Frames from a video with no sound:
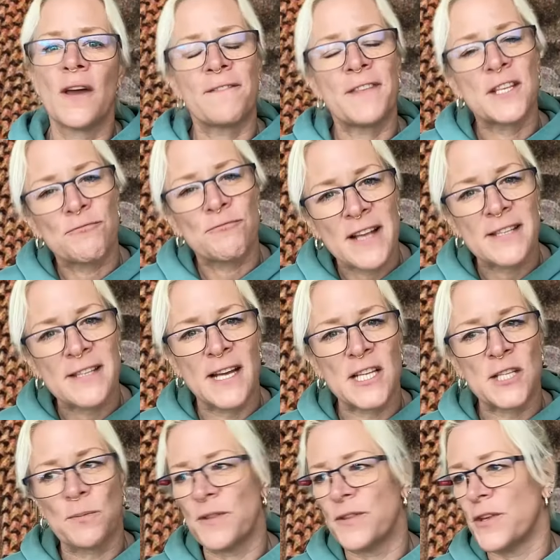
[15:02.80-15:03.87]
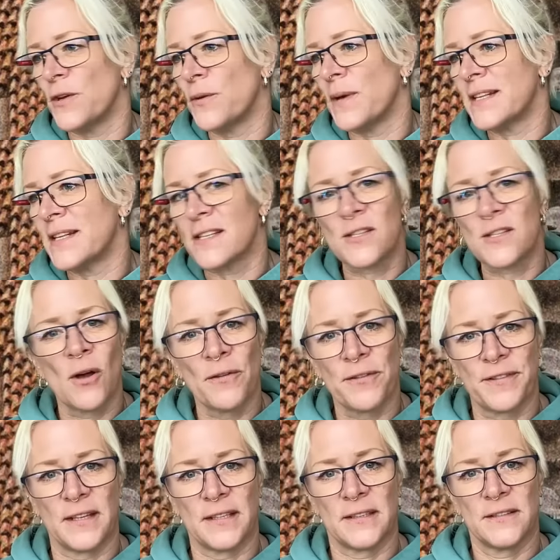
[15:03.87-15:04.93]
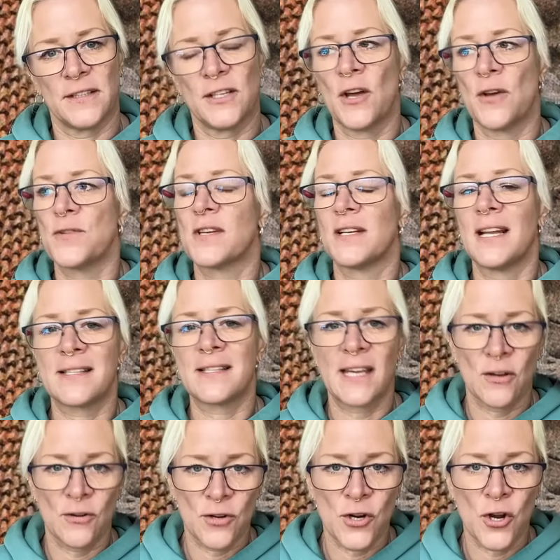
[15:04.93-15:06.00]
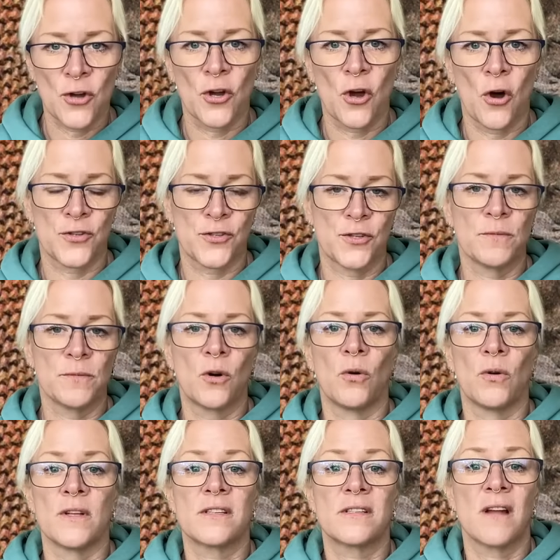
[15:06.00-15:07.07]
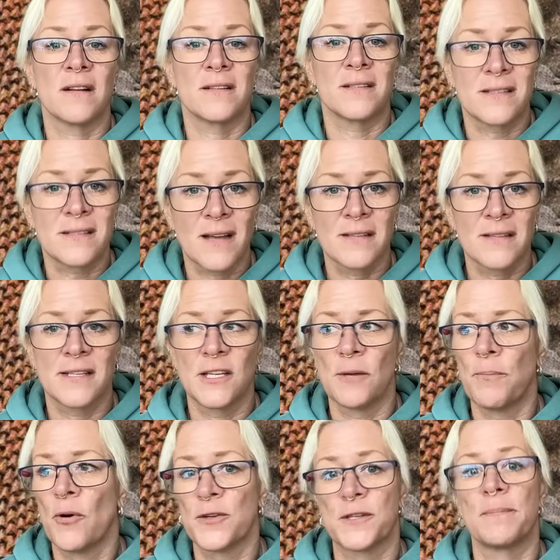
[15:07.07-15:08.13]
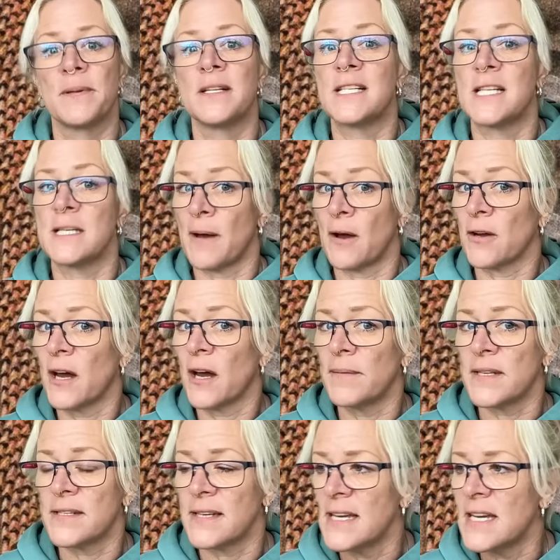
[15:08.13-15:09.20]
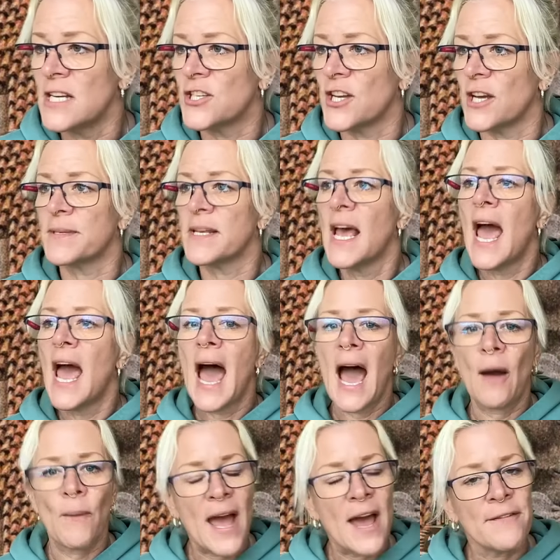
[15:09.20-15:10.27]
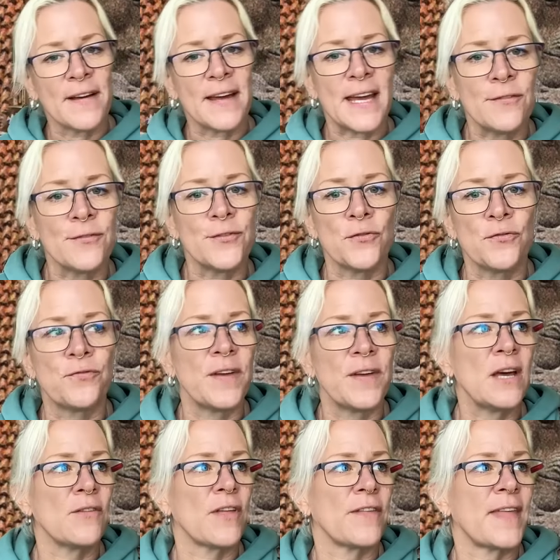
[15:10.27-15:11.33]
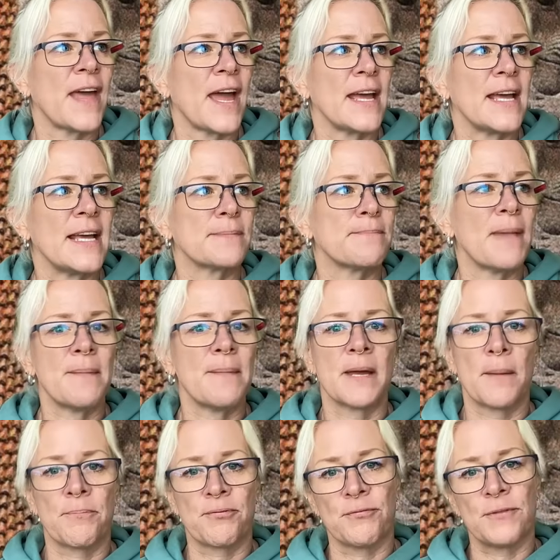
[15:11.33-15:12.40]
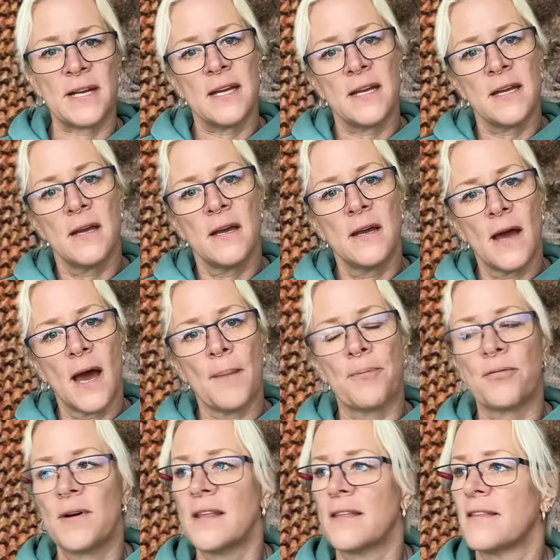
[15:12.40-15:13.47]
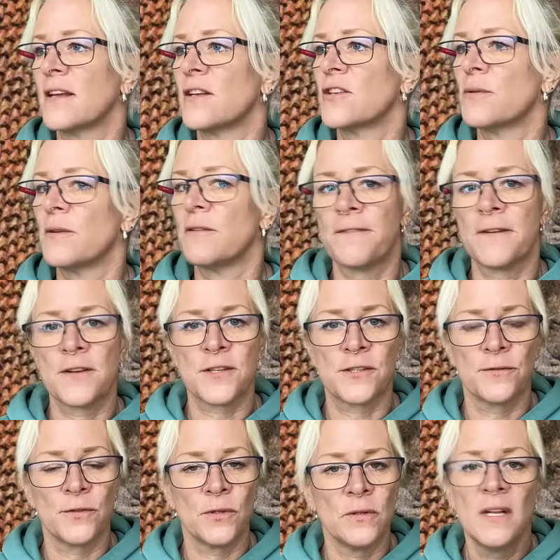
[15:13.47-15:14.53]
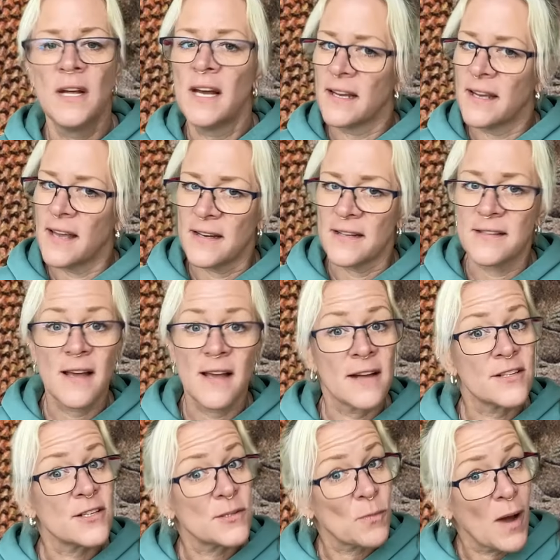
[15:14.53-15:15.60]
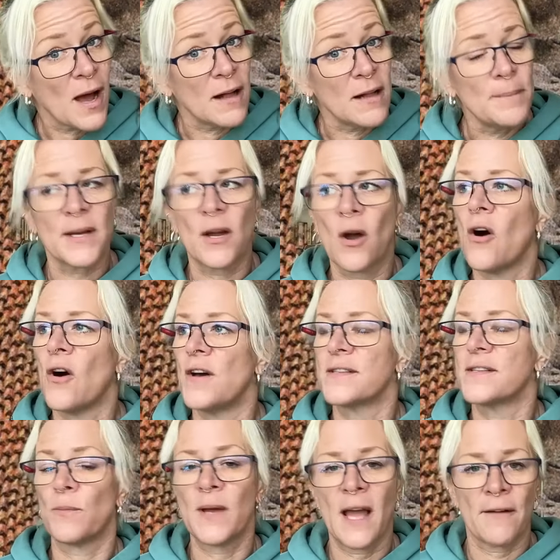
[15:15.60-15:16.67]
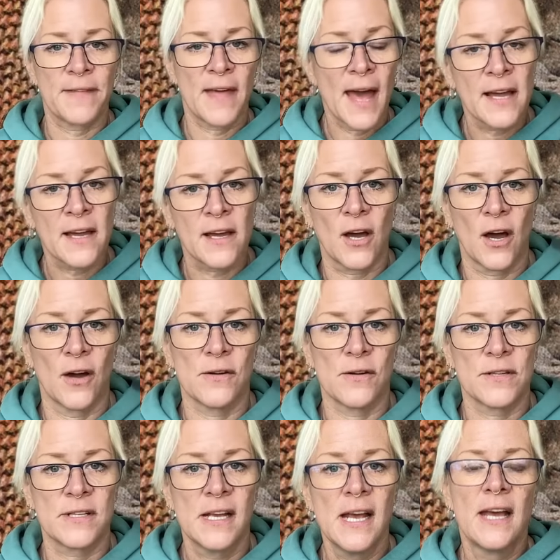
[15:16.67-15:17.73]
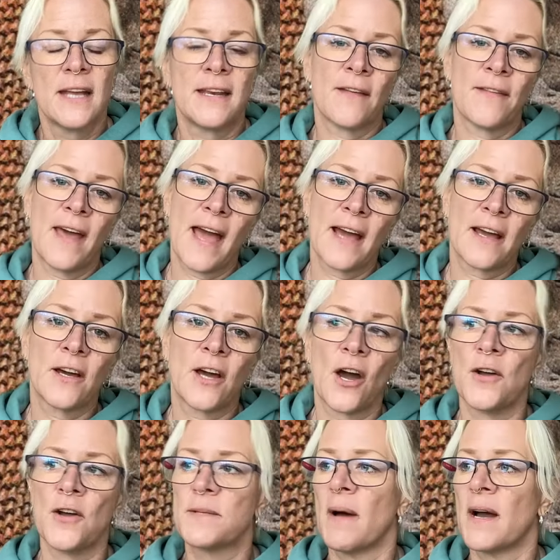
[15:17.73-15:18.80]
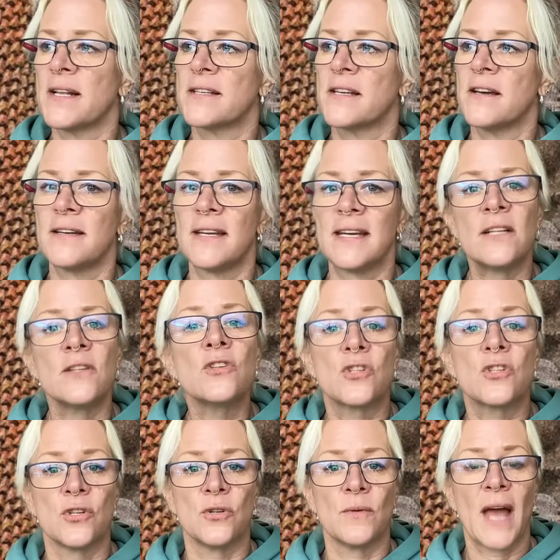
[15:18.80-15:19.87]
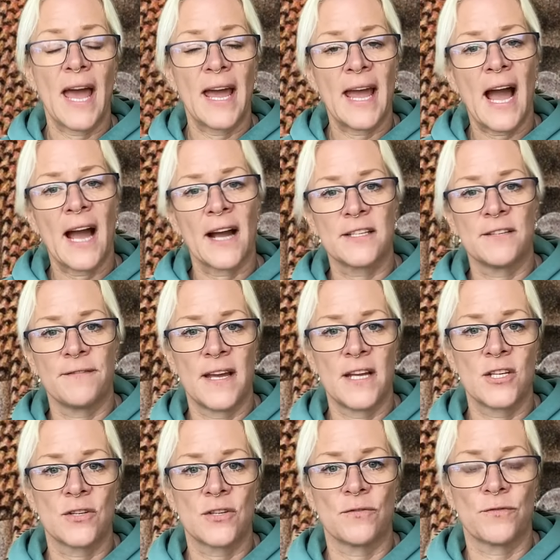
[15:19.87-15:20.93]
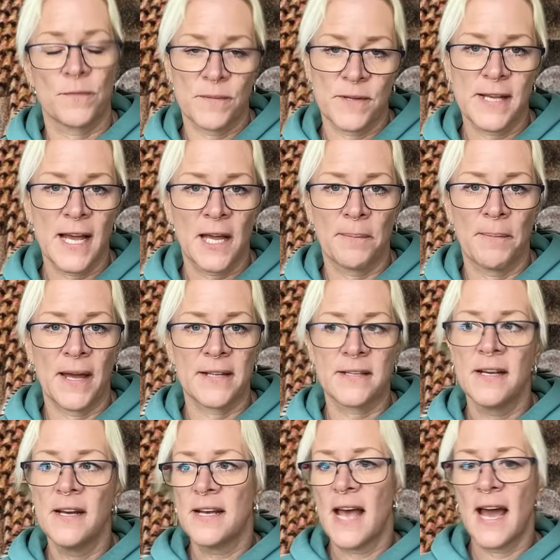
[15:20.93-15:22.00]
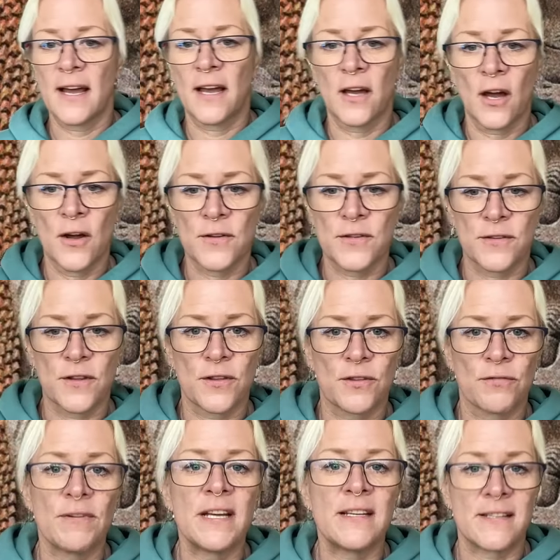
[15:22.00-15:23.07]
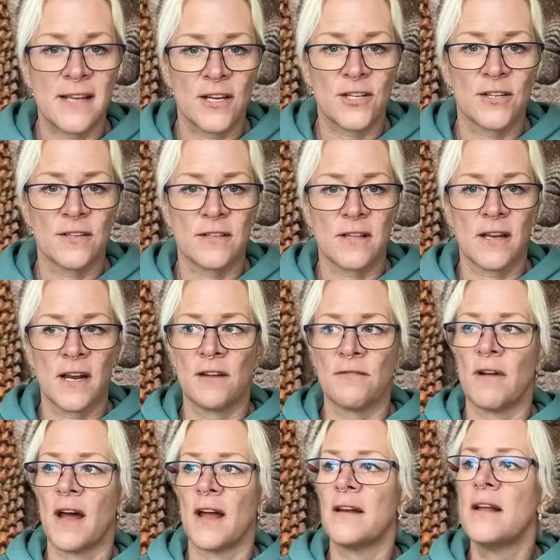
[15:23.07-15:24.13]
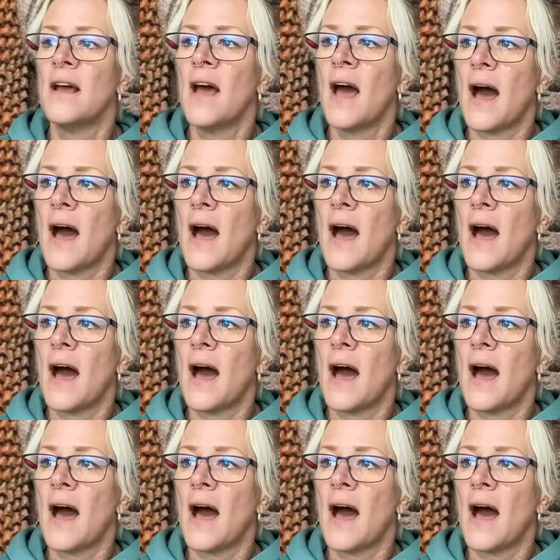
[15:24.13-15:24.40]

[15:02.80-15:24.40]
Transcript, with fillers: if this resonates with you, it's a soul thing, you know, so let's get on a no-cost Zoom call and start discussing your possibilities about coming to Egypt. However, if you feel that there is maybe a pre thing to it, first of all, get in touch as well, because we have the HECA codes. Now, the HECA codes might turn into a activation from Sekhmet. HECA codes are the 3 sessions that I run,